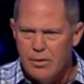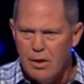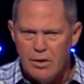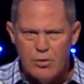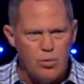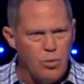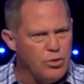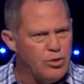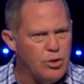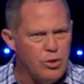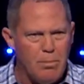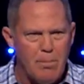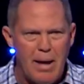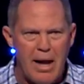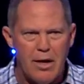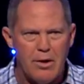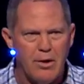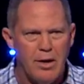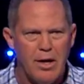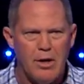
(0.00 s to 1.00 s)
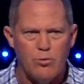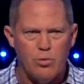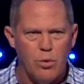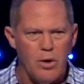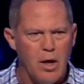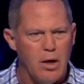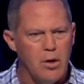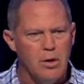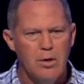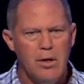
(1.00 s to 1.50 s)
I just want you to bow your heads.
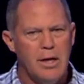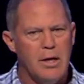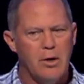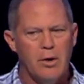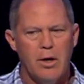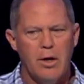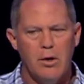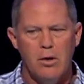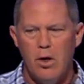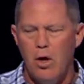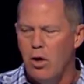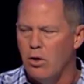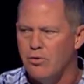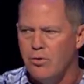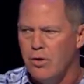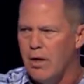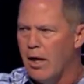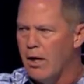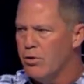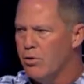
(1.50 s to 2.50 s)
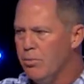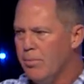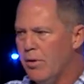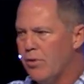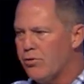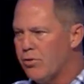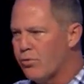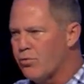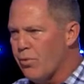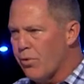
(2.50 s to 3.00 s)
We're not going to linger here long, so you got to do
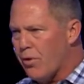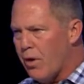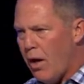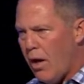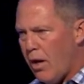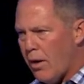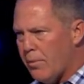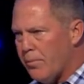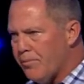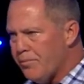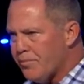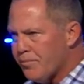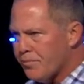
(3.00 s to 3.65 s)
business with God.